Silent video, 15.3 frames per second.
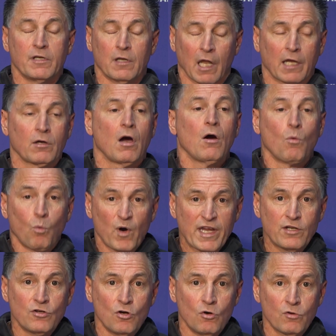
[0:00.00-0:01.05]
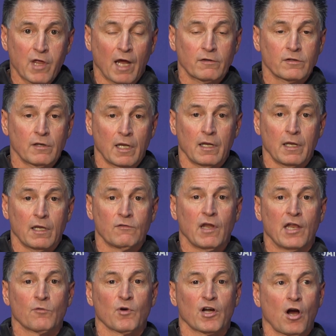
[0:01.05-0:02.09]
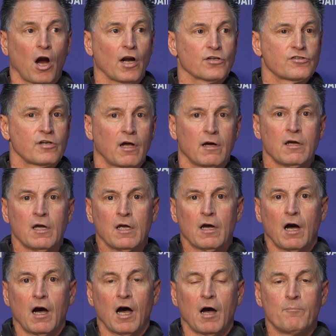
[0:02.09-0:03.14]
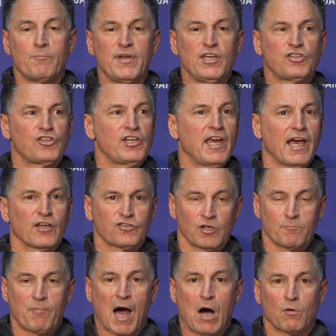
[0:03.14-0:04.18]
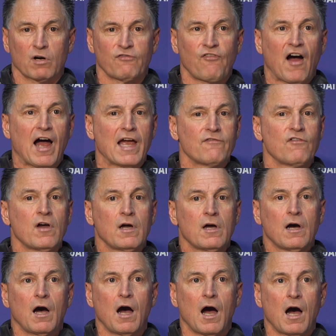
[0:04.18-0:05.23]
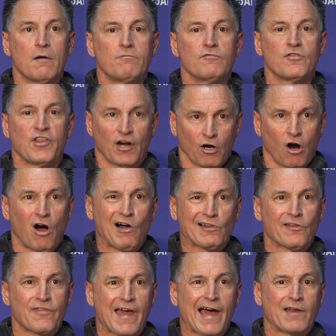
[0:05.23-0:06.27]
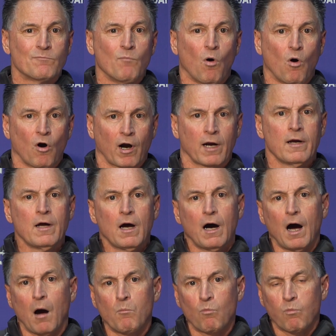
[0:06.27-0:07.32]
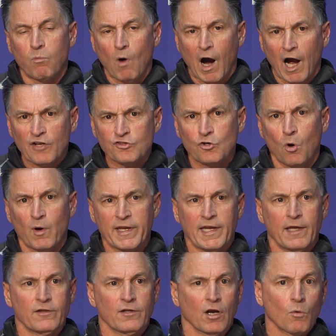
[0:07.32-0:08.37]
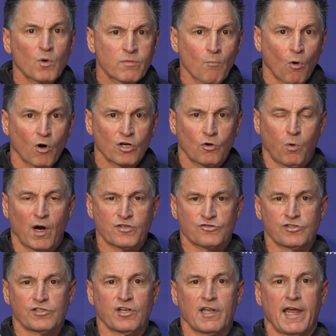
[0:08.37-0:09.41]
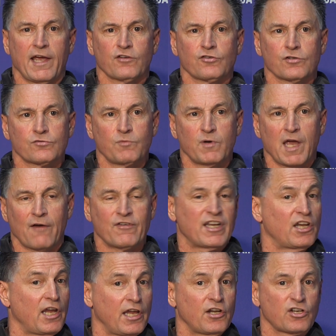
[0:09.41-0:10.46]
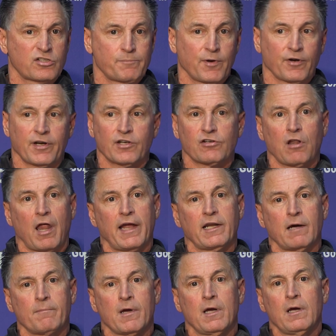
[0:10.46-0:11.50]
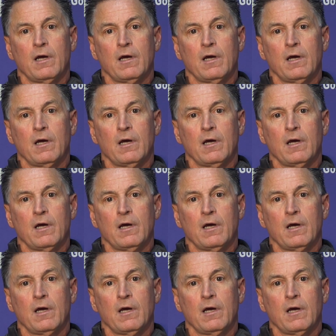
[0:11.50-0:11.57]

Like we knew that in regards to BCS and Power 5, they're all of that and more. Us going in there with more questions than answers, we have an inexperienced lineup,